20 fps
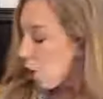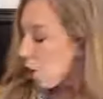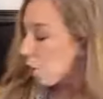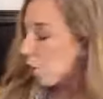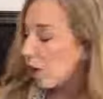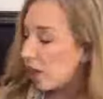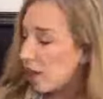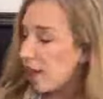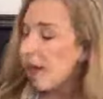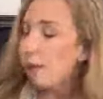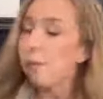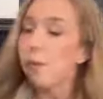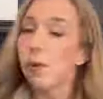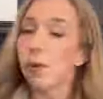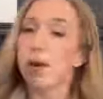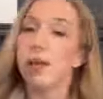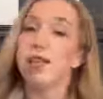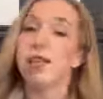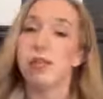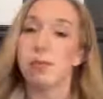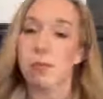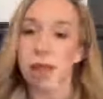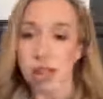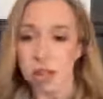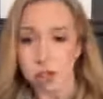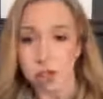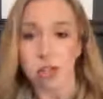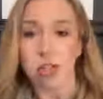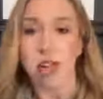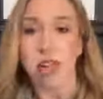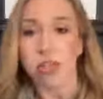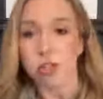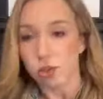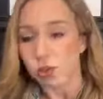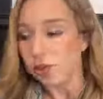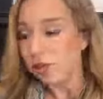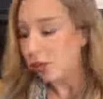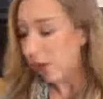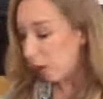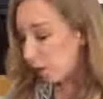really important to make sure that
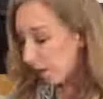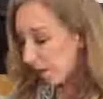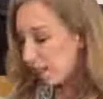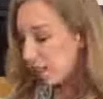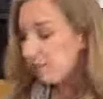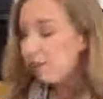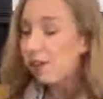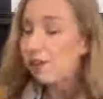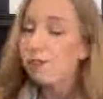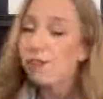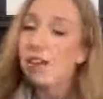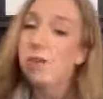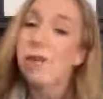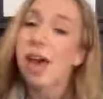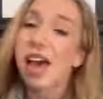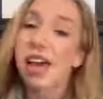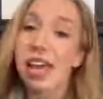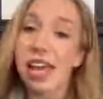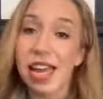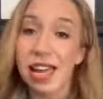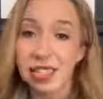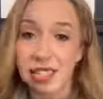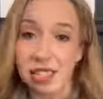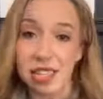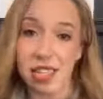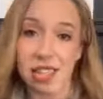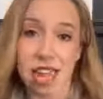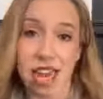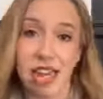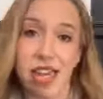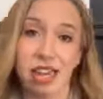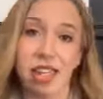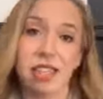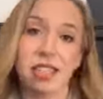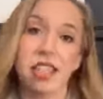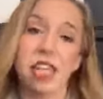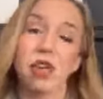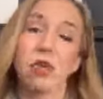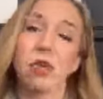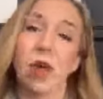students are receiving feedback
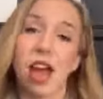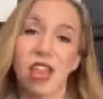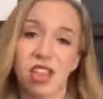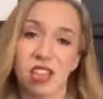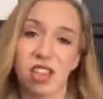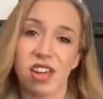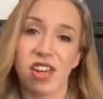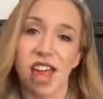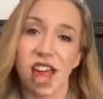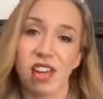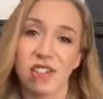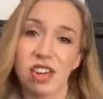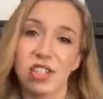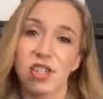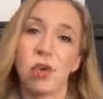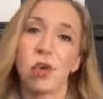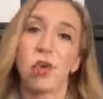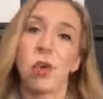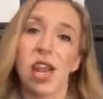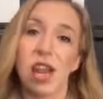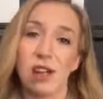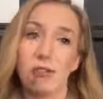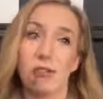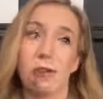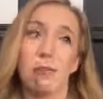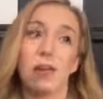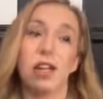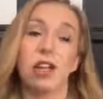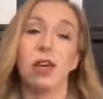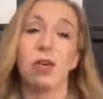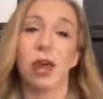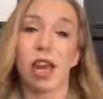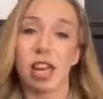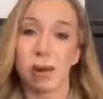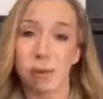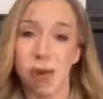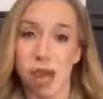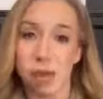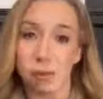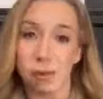instantaneously rather than having to wait for me to grade
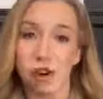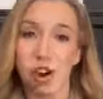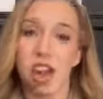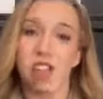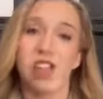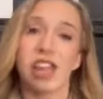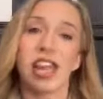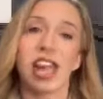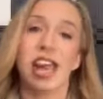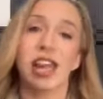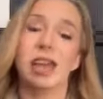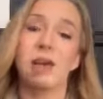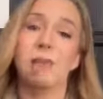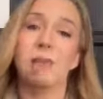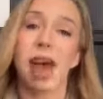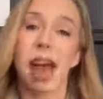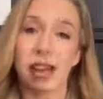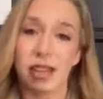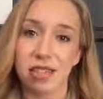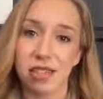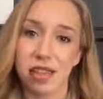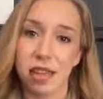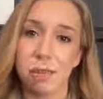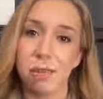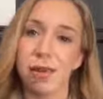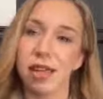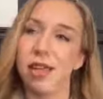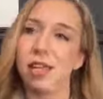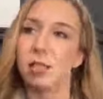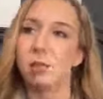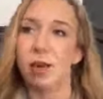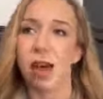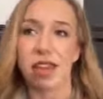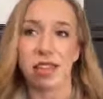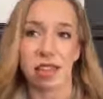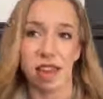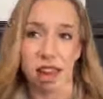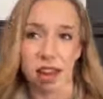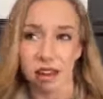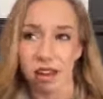a paper and then hand it back to them, because
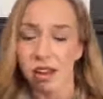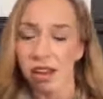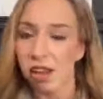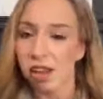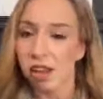by then